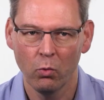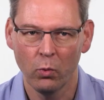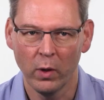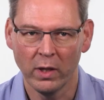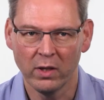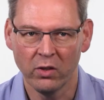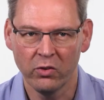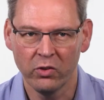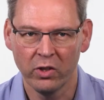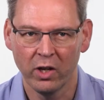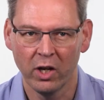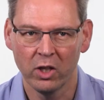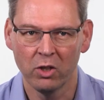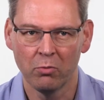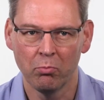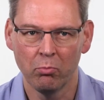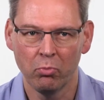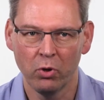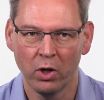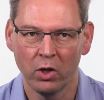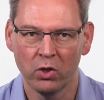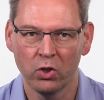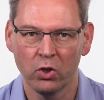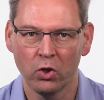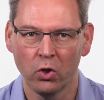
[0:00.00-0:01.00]
when certain
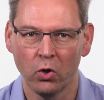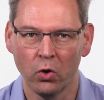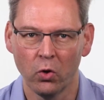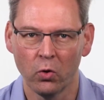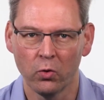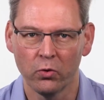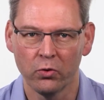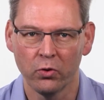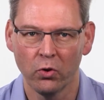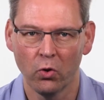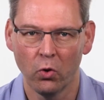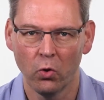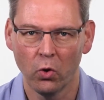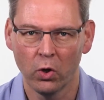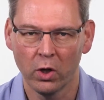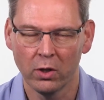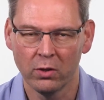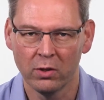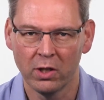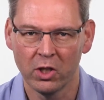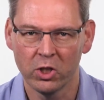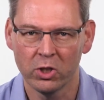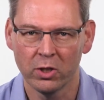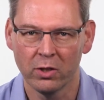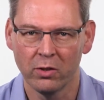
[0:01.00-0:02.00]
protocols or
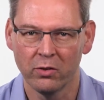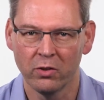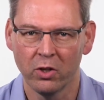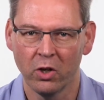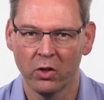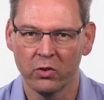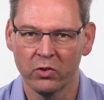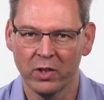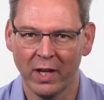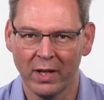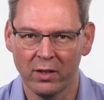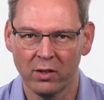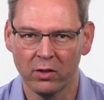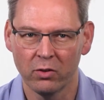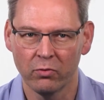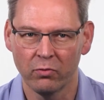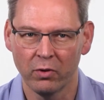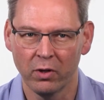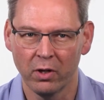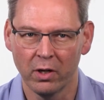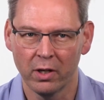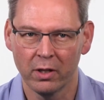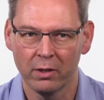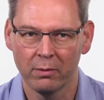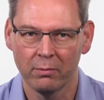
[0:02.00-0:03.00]
conditions are
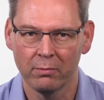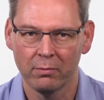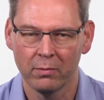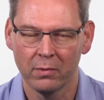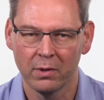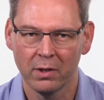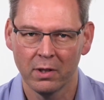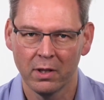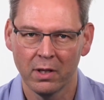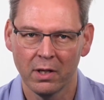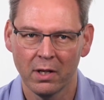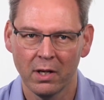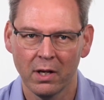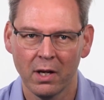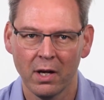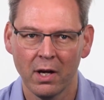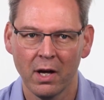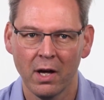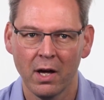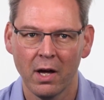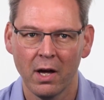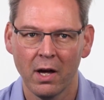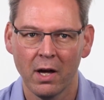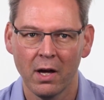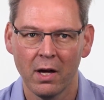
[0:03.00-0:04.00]
satisfied.
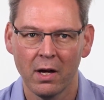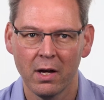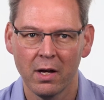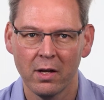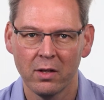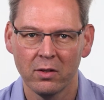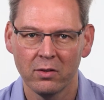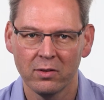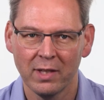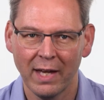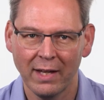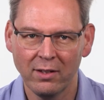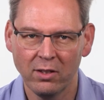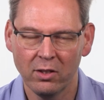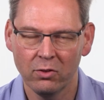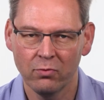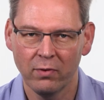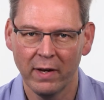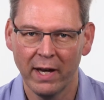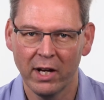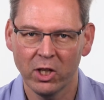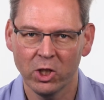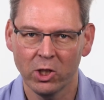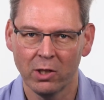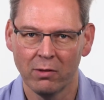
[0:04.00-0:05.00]

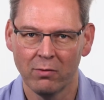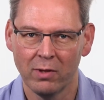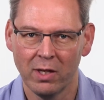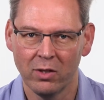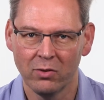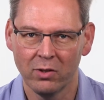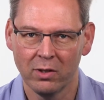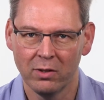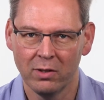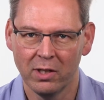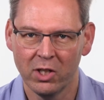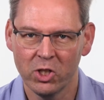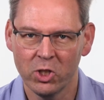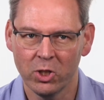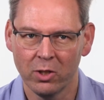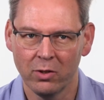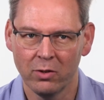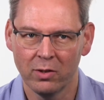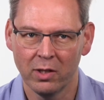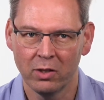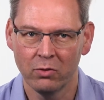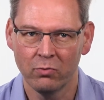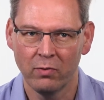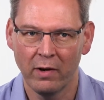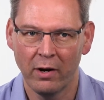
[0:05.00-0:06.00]
Satisfaction of these
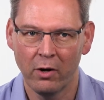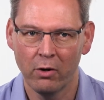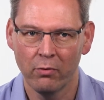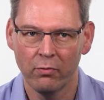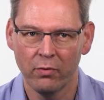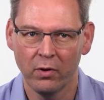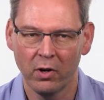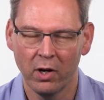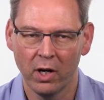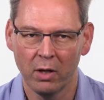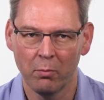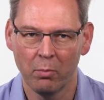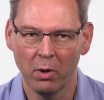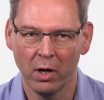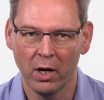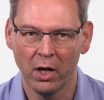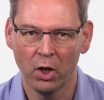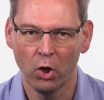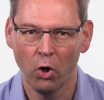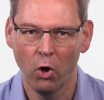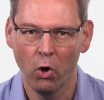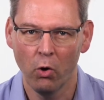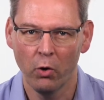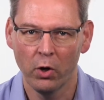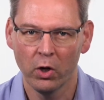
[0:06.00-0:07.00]
conditions is verified by
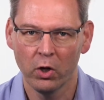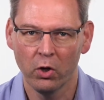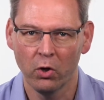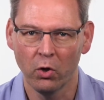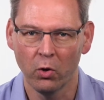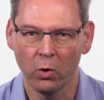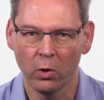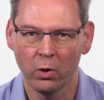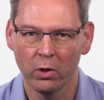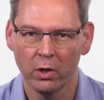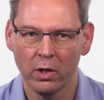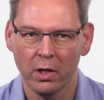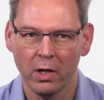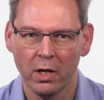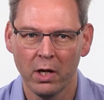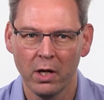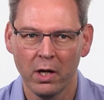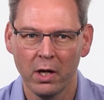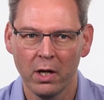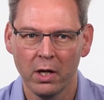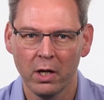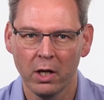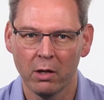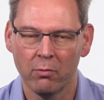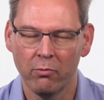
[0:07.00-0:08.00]
an oracle
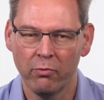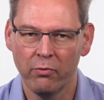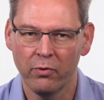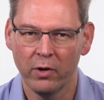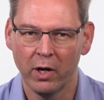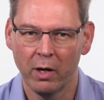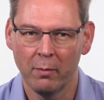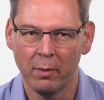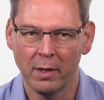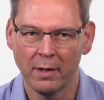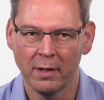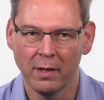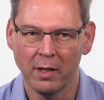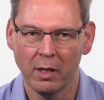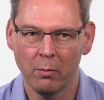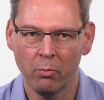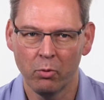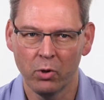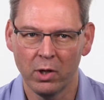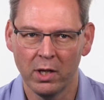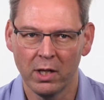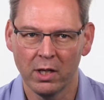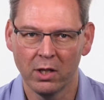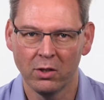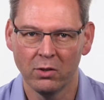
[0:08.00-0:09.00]
confirming that the
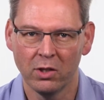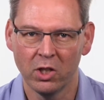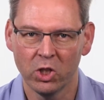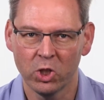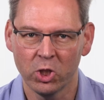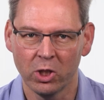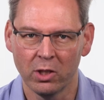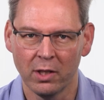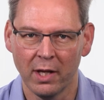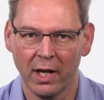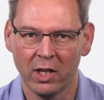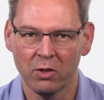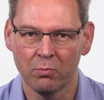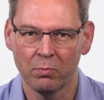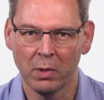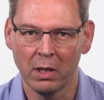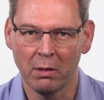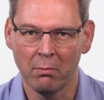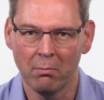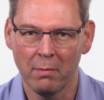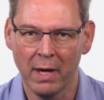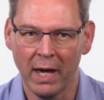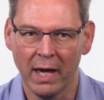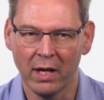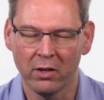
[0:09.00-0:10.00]
precondition has
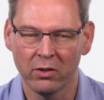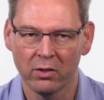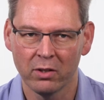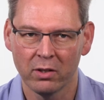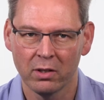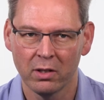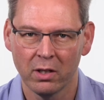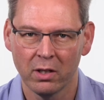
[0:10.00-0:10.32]
been met.